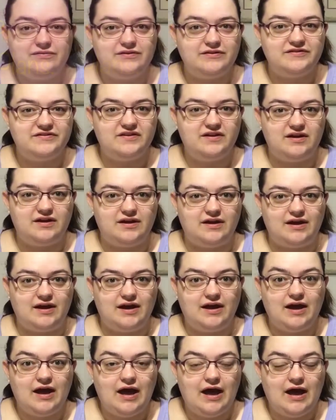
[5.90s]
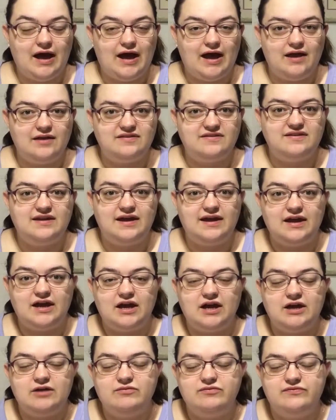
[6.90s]
Jessica here, and today
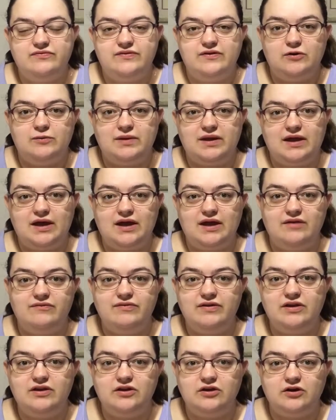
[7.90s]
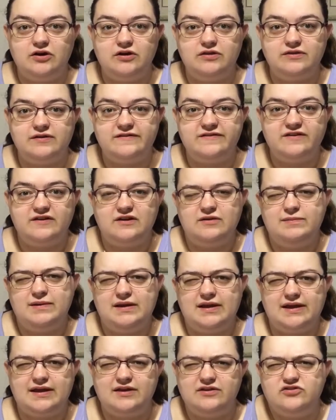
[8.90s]
I'm filming a video that's going to be
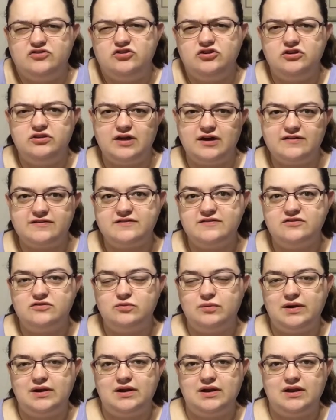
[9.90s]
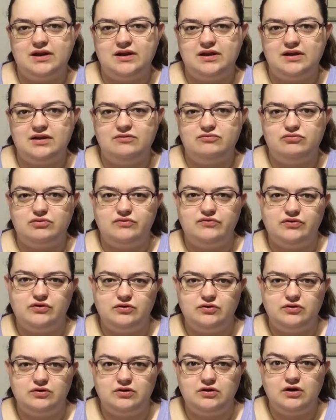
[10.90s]
like a 2020
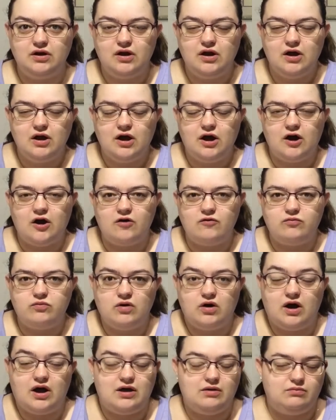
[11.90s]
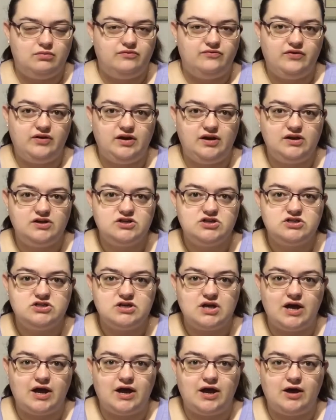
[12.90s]
review of what I'm finished,
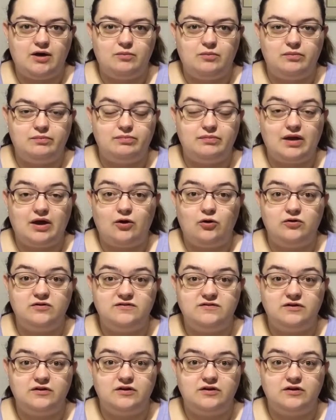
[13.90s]
also